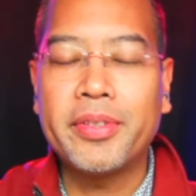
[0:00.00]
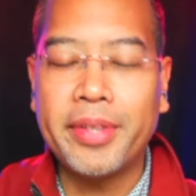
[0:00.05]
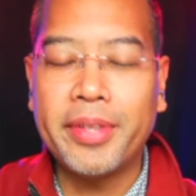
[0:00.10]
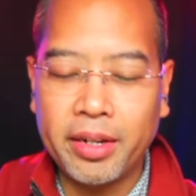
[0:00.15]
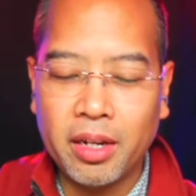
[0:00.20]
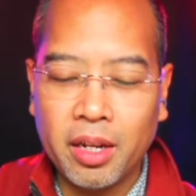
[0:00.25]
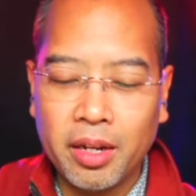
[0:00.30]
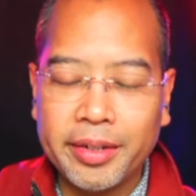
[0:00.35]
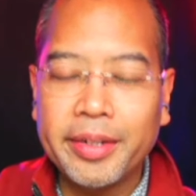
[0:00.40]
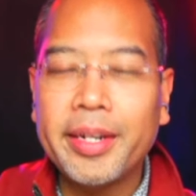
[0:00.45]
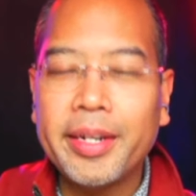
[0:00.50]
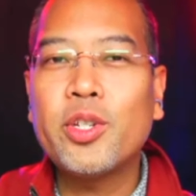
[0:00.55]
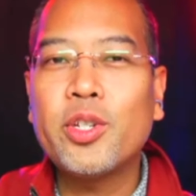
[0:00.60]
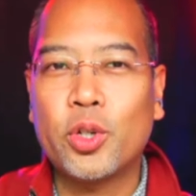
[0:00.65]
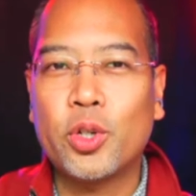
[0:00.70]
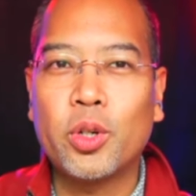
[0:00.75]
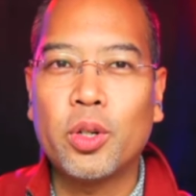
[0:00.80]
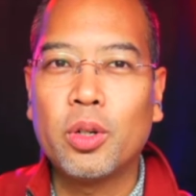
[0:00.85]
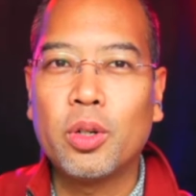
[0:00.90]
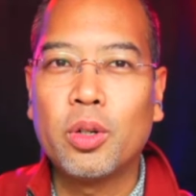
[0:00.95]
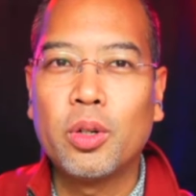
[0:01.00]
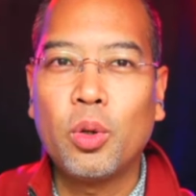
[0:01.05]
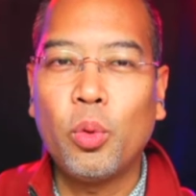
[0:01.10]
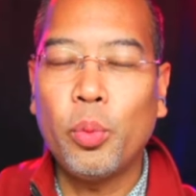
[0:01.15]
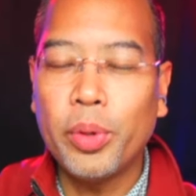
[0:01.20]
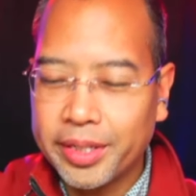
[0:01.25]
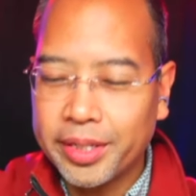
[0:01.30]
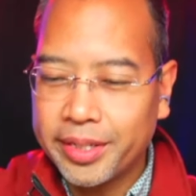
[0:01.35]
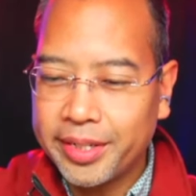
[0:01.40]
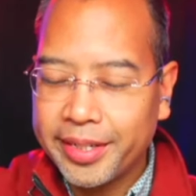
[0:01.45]
That nature,
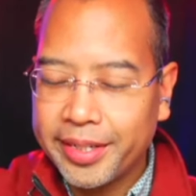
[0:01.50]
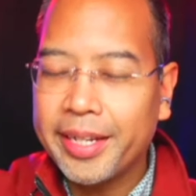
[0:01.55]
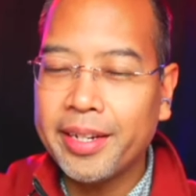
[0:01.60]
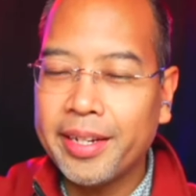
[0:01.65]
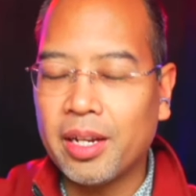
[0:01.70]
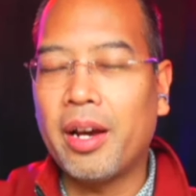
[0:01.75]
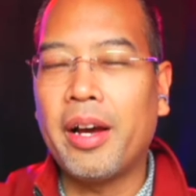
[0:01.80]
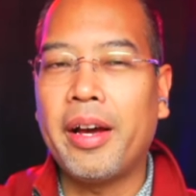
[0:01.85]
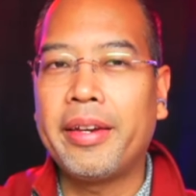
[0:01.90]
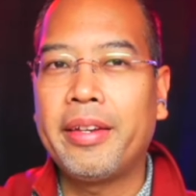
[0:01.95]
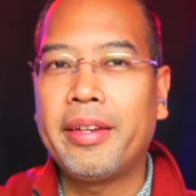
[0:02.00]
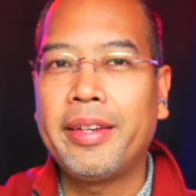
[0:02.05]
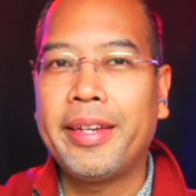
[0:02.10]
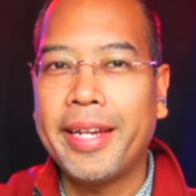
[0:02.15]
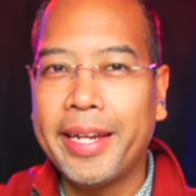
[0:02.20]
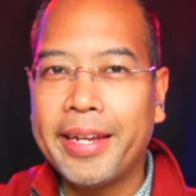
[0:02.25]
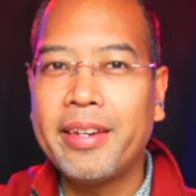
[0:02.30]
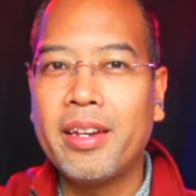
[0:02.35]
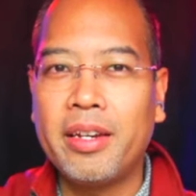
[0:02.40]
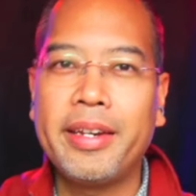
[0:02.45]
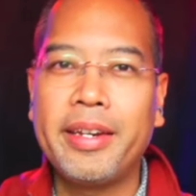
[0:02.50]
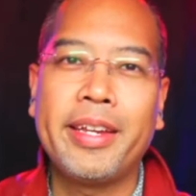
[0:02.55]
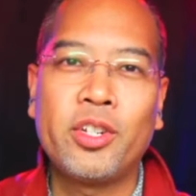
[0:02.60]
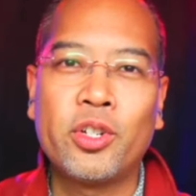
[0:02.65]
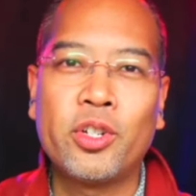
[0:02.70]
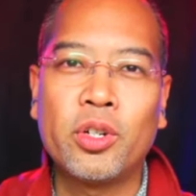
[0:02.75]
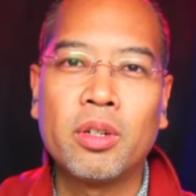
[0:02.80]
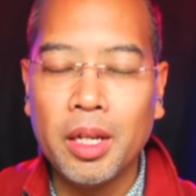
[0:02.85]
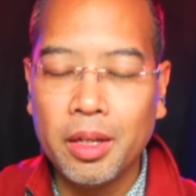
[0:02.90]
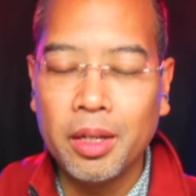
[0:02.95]
we can see God in
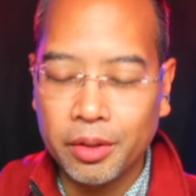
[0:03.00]
nature.